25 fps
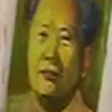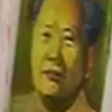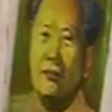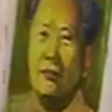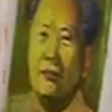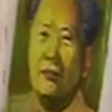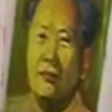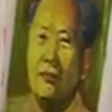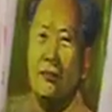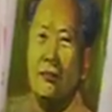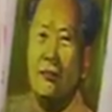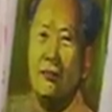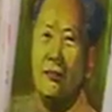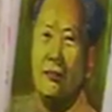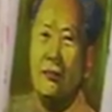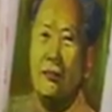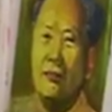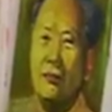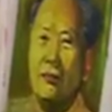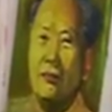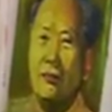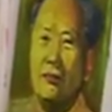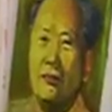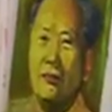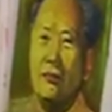
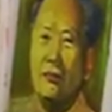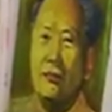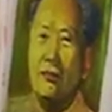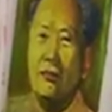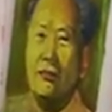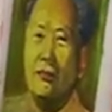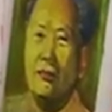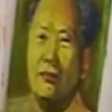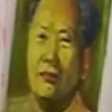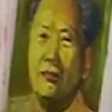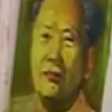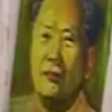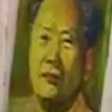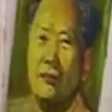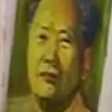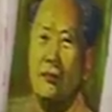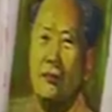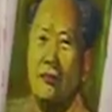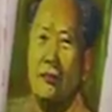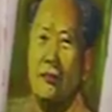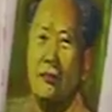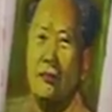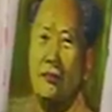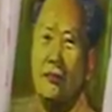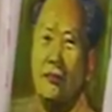
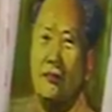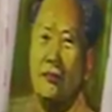(no one is talking)